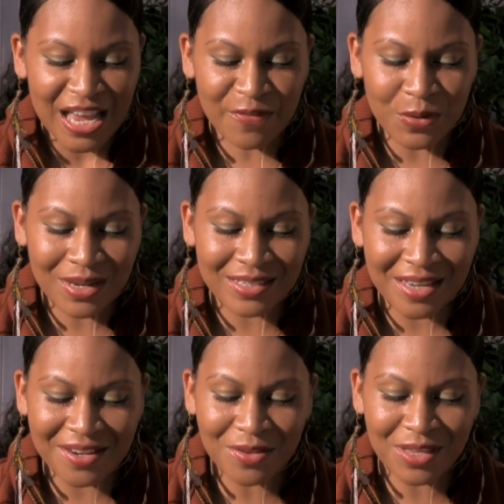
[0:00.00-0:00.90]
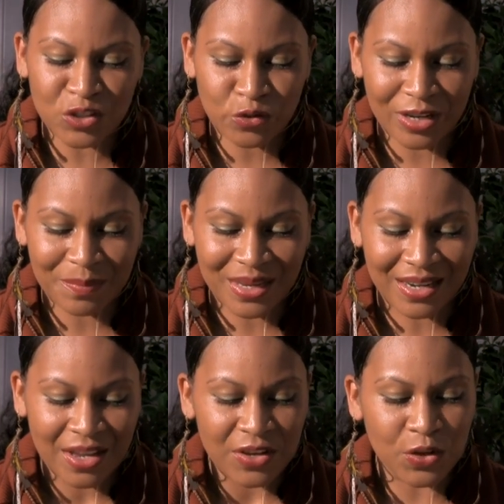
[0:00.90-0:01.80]
If you continue this
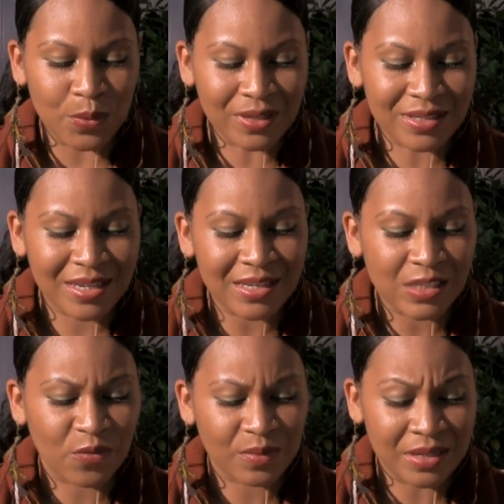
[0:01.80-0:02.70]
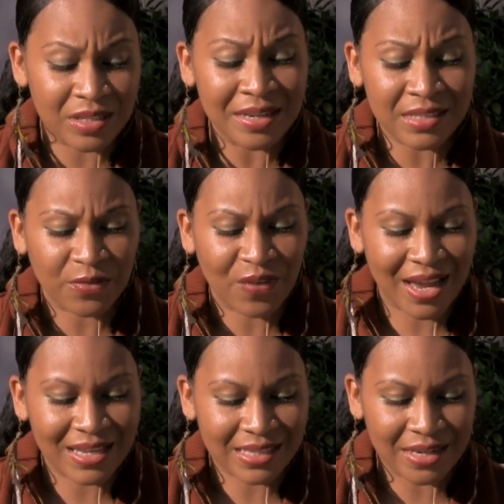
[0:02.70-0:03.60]
treatment, you will
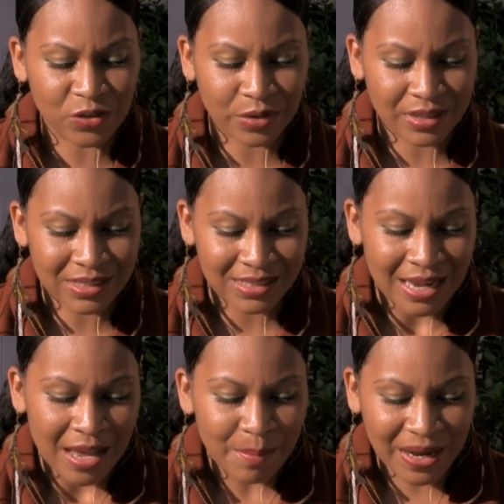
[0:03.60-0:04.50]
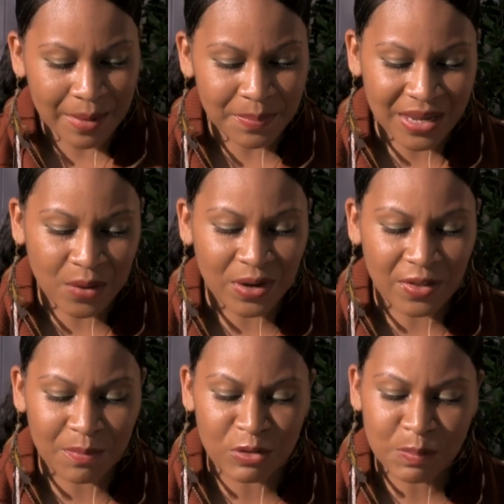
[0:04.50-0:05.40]
intensify his interest by being one
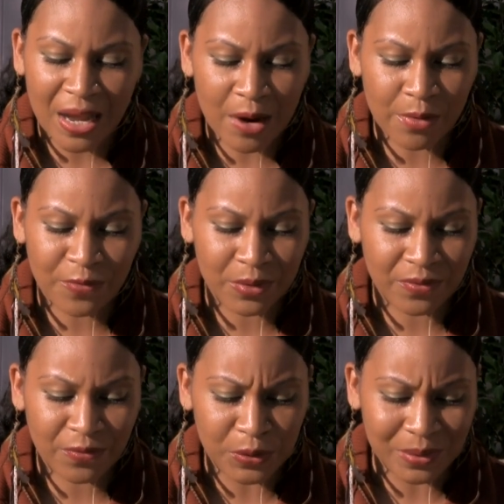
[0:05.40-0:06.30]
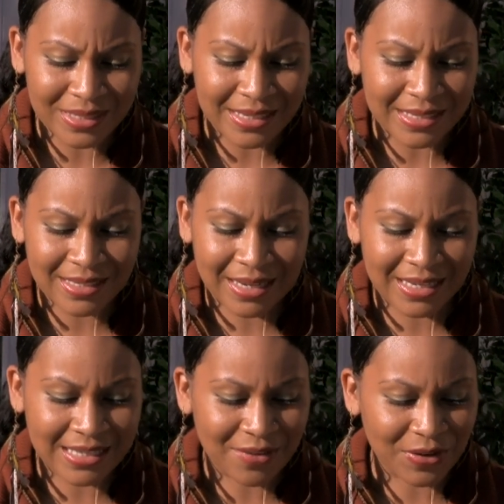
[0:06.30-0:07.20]
of the most powerful influences that
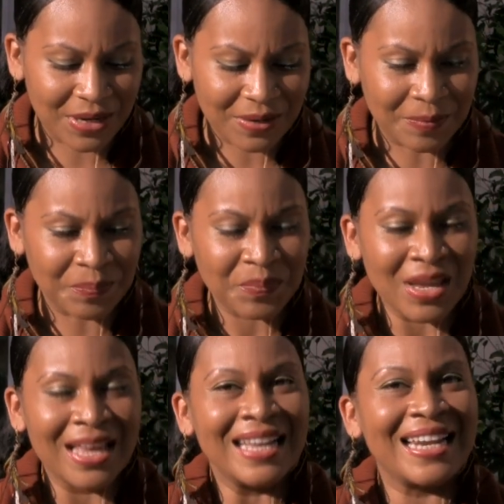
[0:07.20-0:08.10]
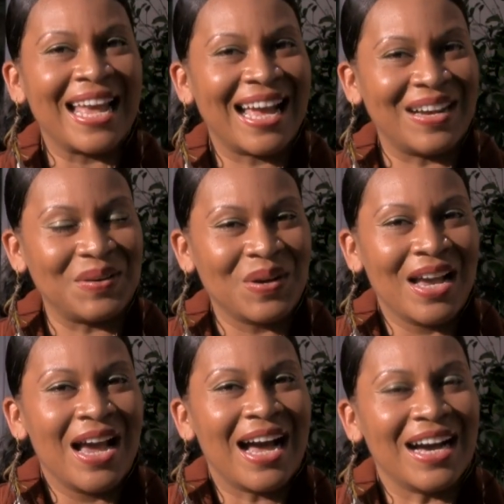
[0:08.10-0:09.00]
he's ever known. Now,
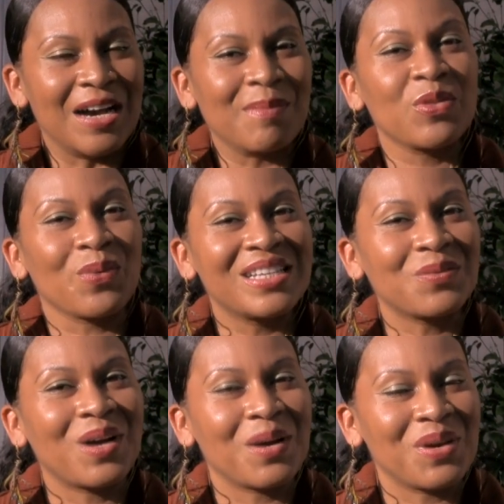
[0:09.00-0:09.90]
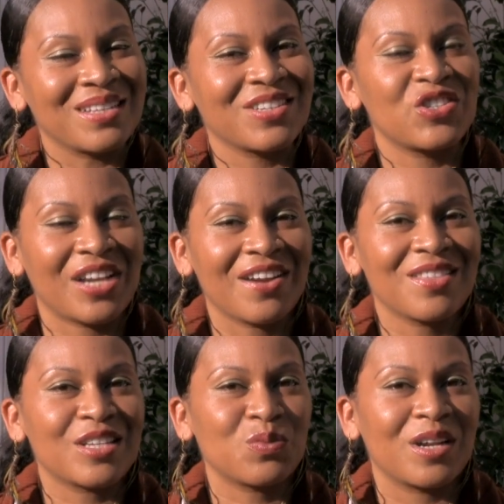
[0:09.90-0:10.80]
the reason why I wanted to share
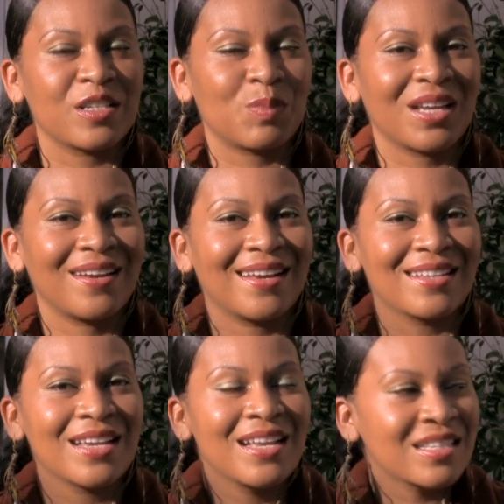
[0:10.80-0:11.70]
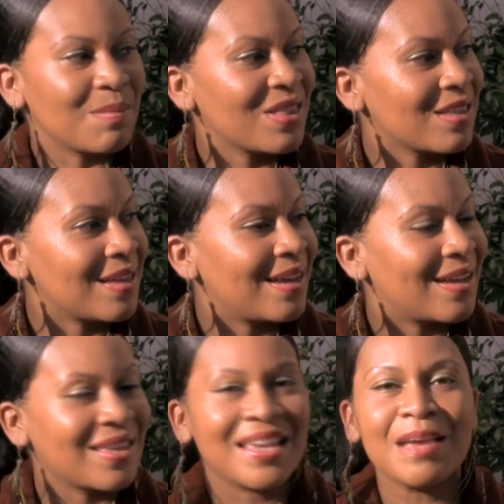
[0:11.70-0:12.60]
this one is because some of the
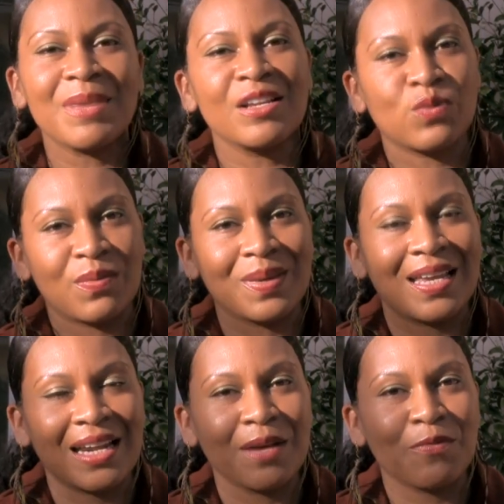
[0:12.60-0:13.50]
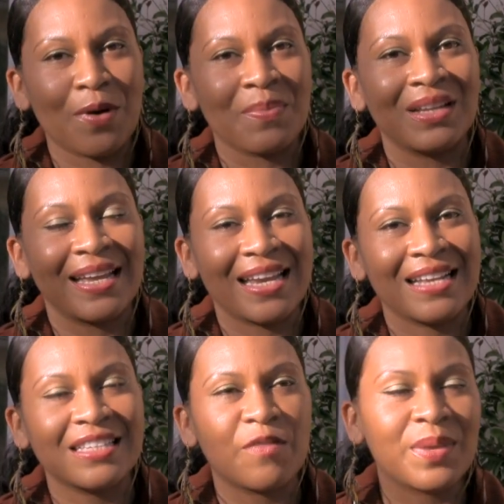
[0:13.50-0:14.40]
emails we've been getting from the
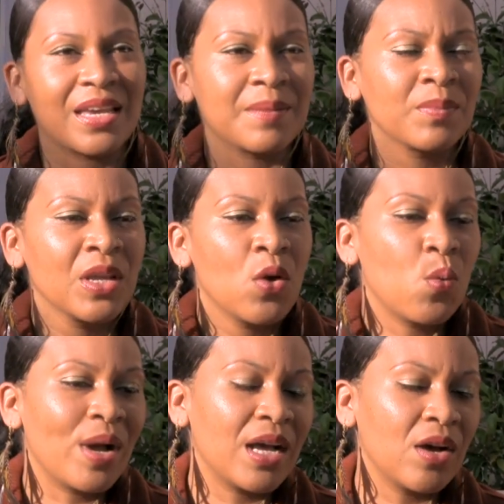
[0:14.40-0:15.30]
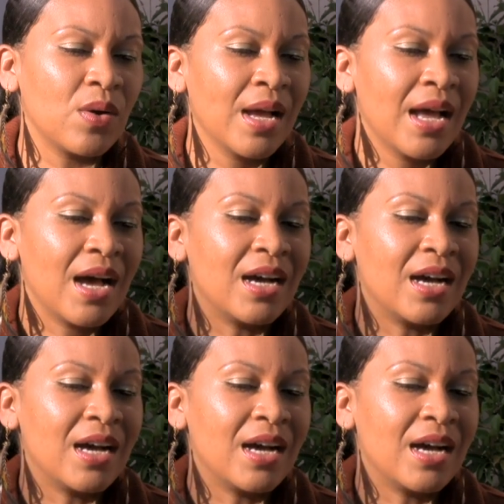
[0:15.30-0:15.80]
ladies have been, well,